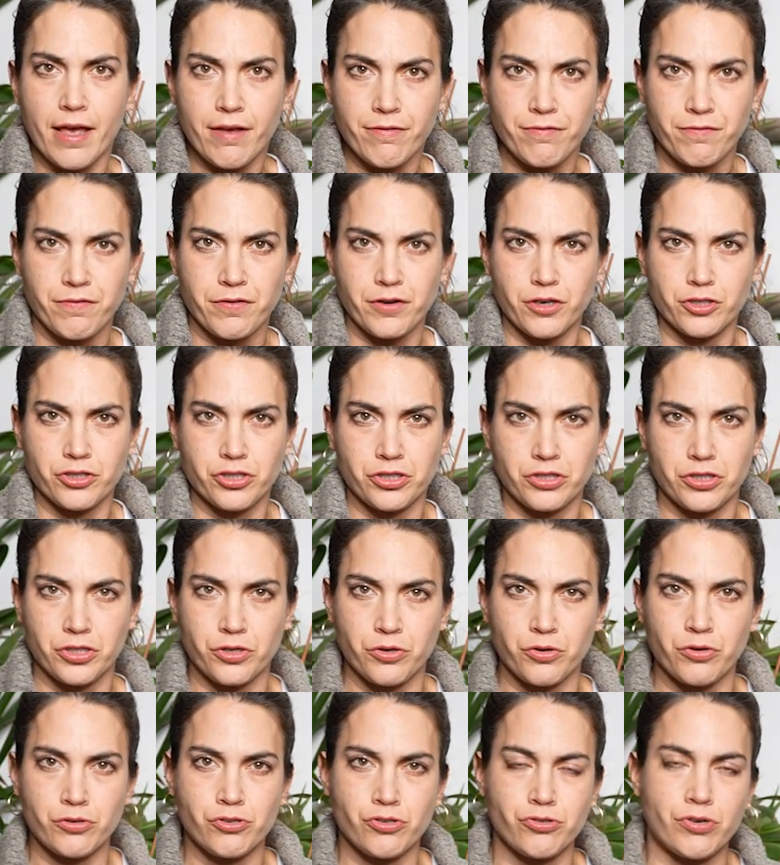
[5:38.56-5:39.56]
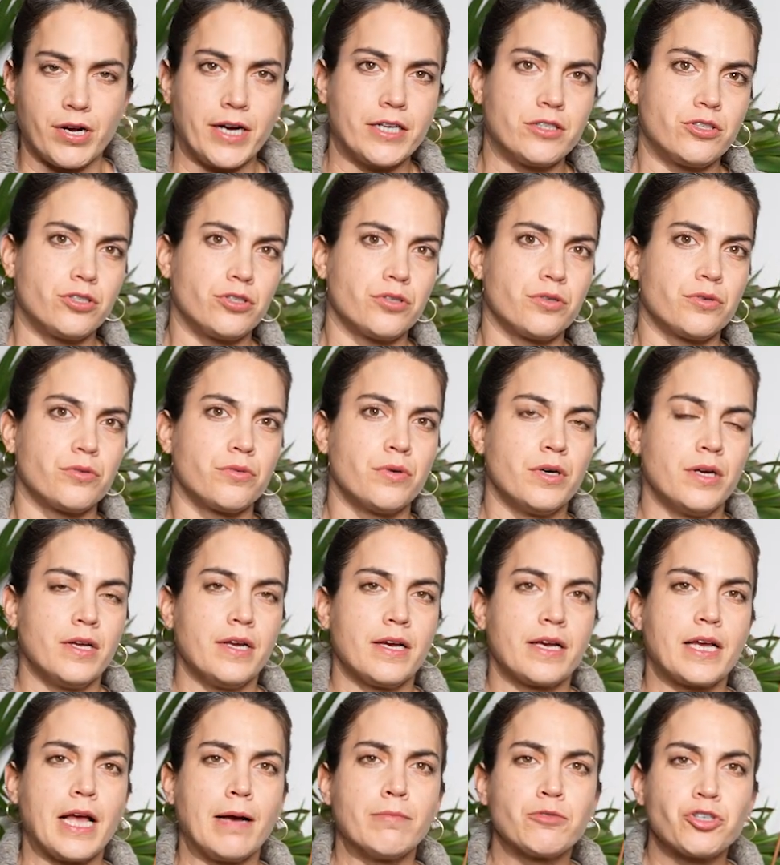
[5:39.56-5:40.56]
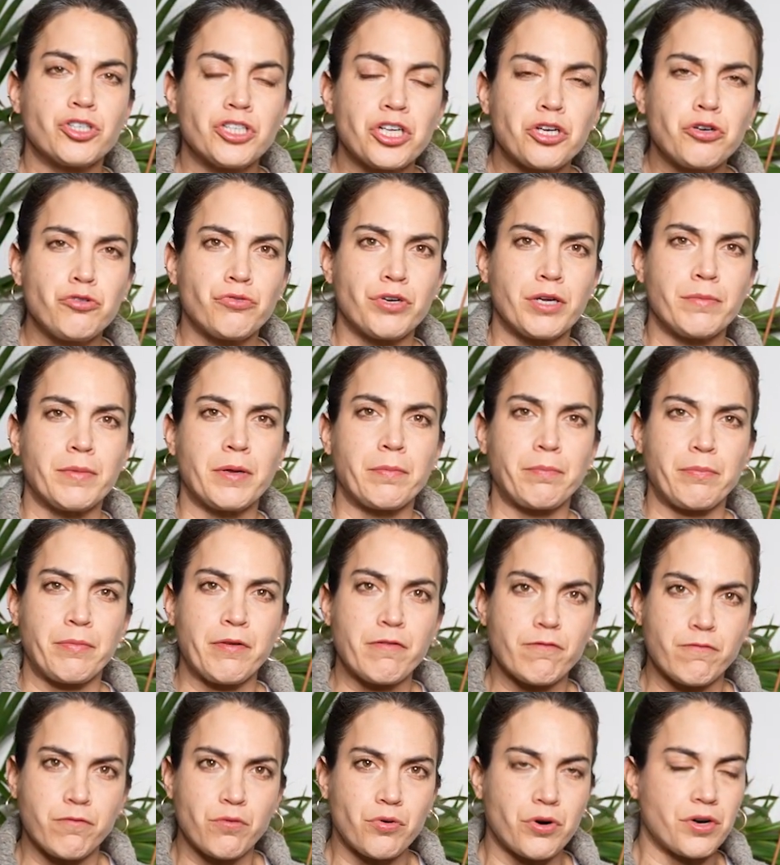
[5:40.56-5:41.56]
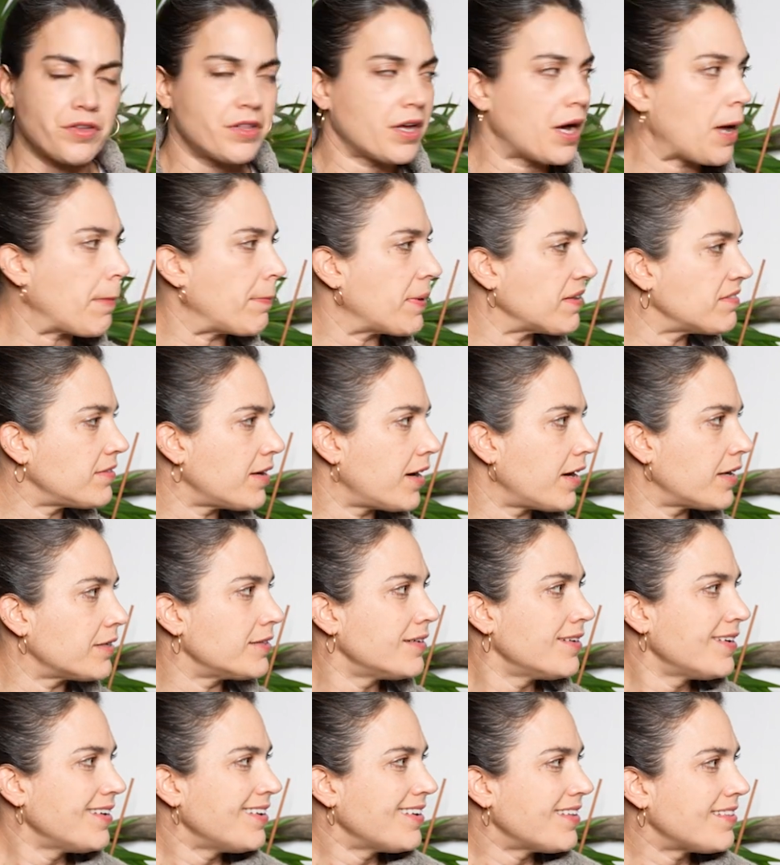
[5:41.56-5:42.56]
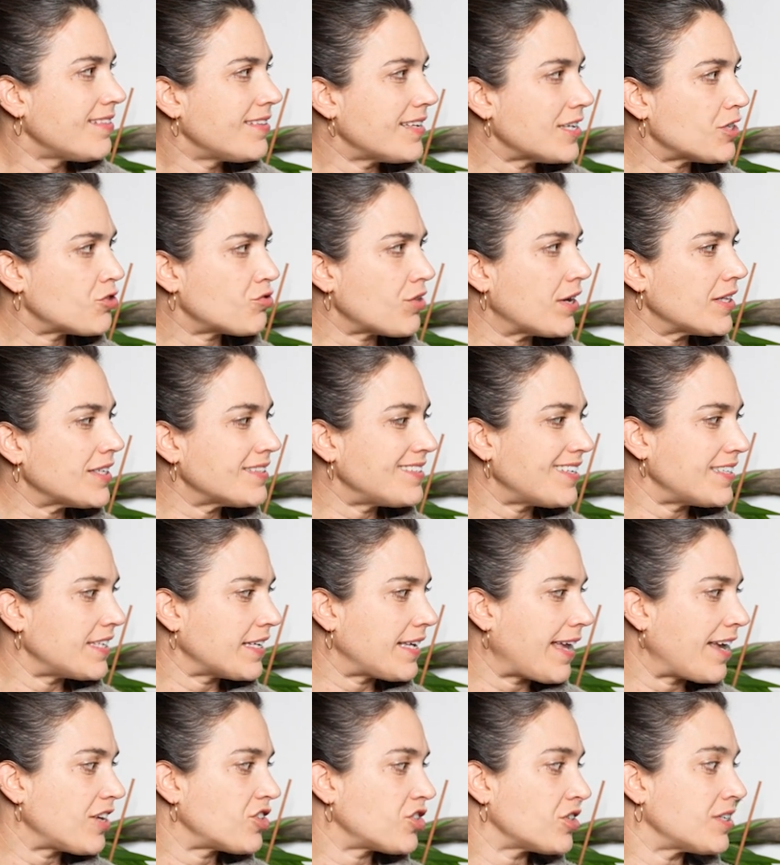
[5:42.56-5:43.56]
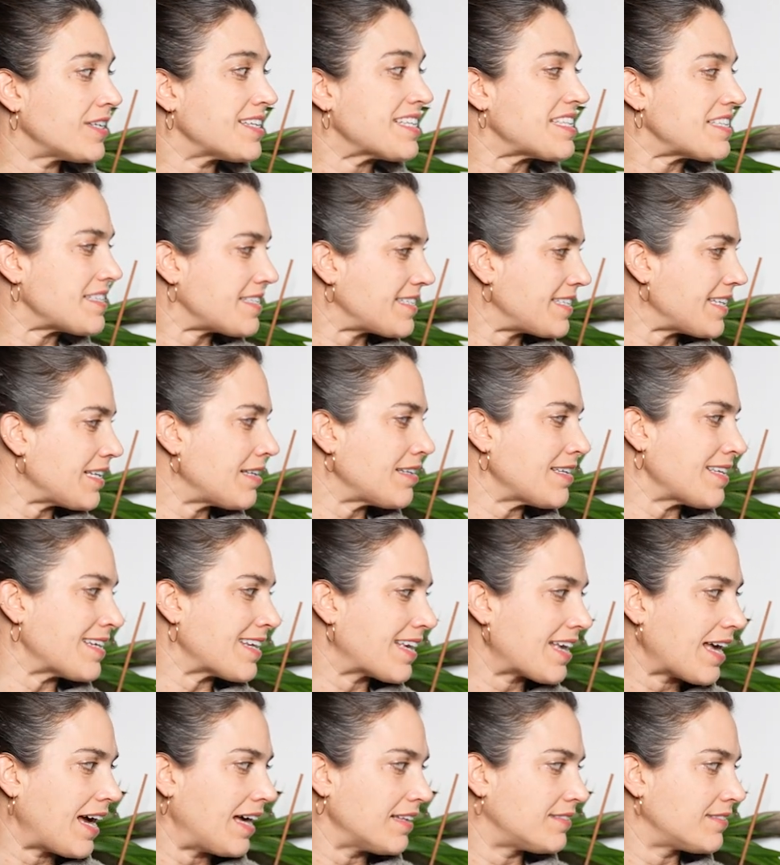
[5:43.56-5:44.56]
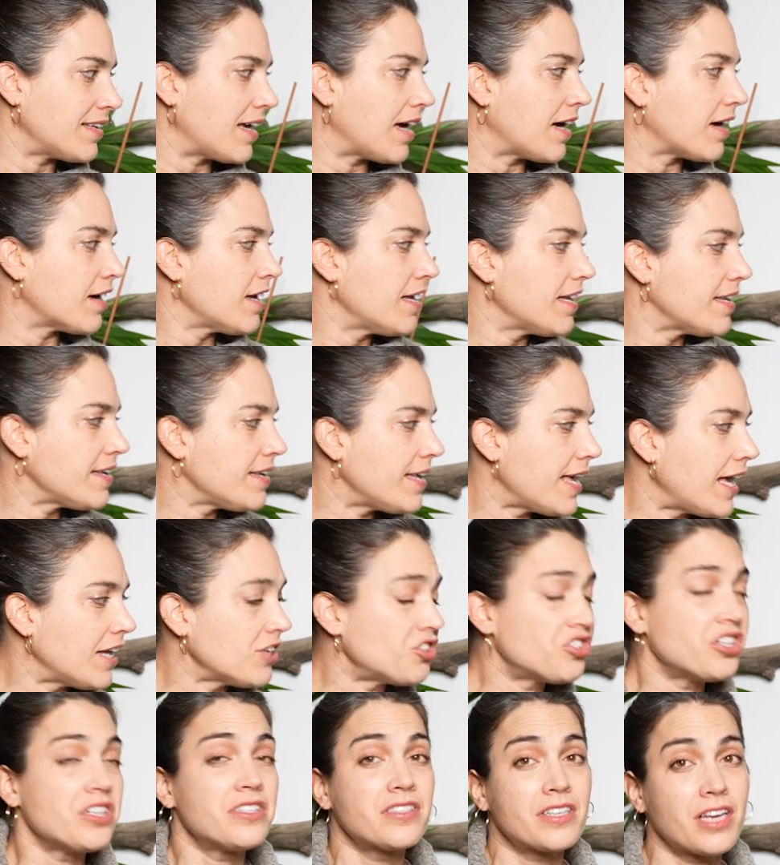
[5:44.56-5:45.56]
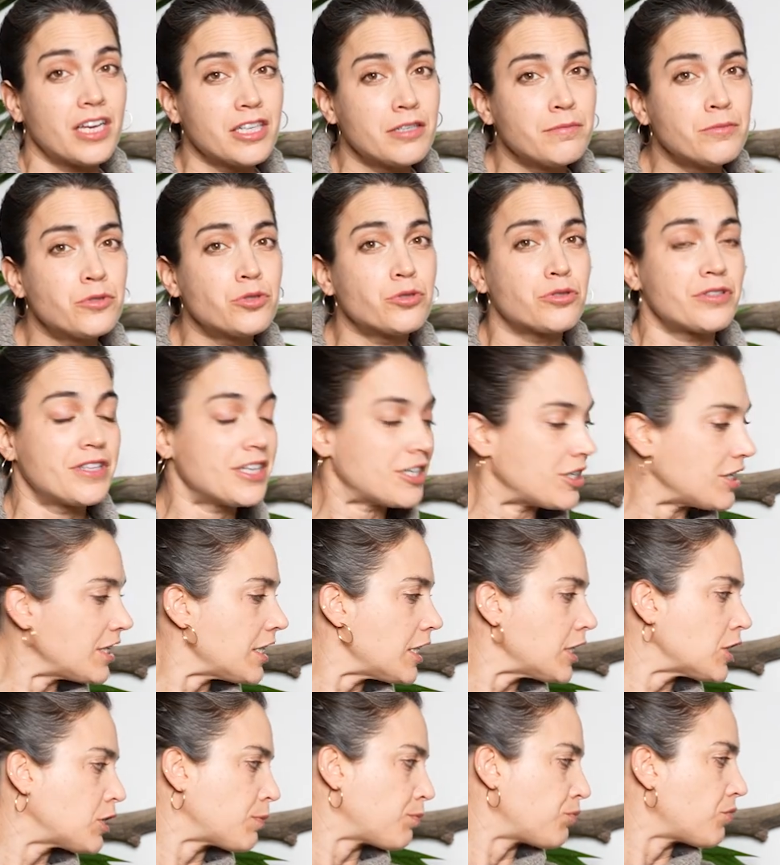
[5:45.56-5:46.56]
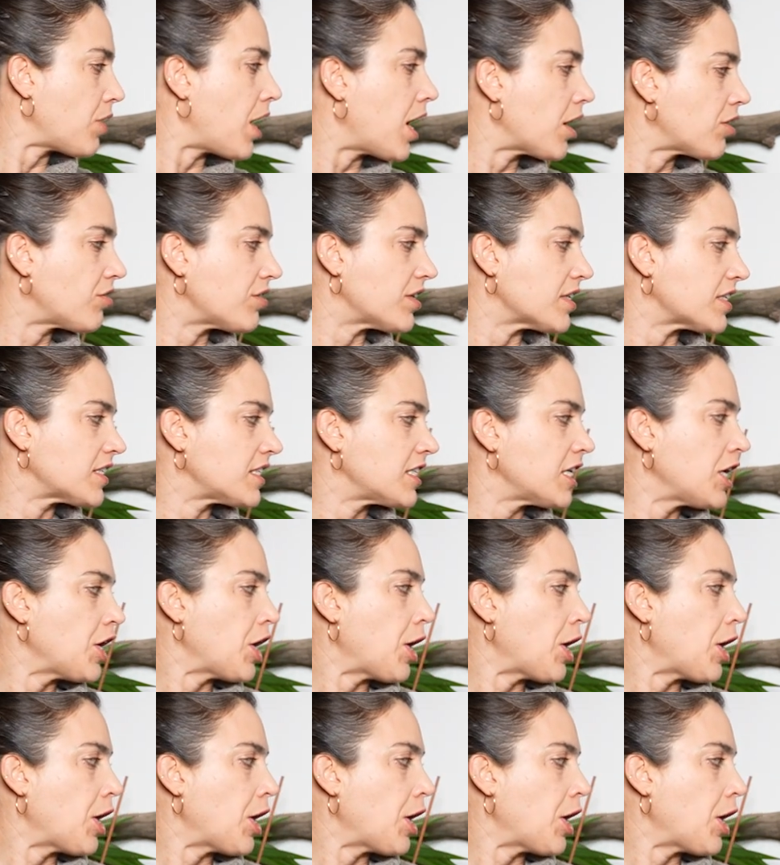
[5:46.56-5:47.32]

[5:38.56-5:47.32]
effort to try to come to an agreement before the Ramadan. The Israeli delegation is still in Qatar. Yesh hitkadmut, there is progress,